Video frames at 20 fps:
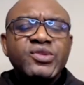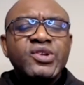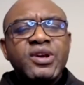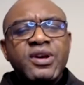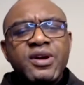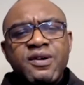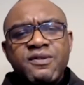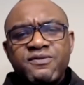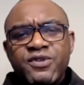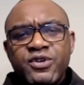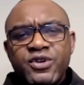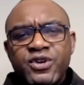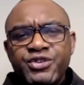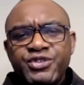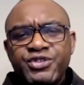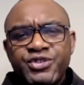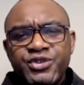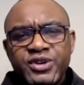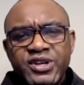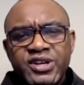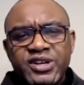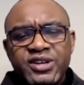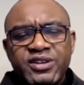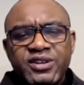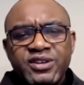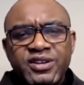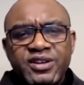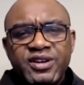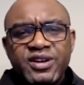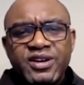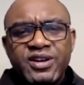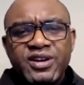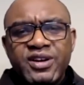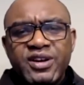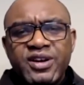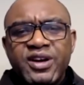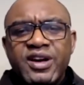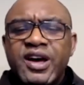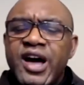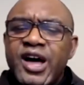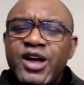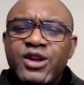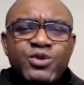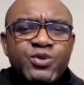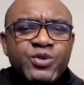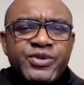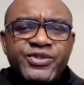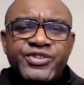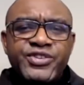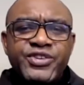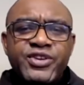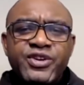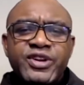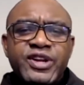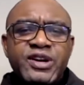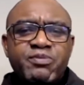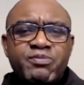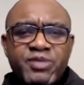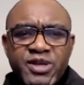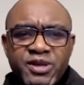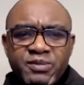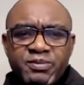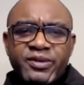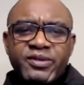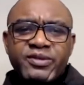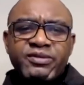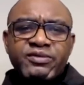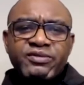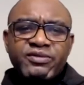For us today, how do we see other people?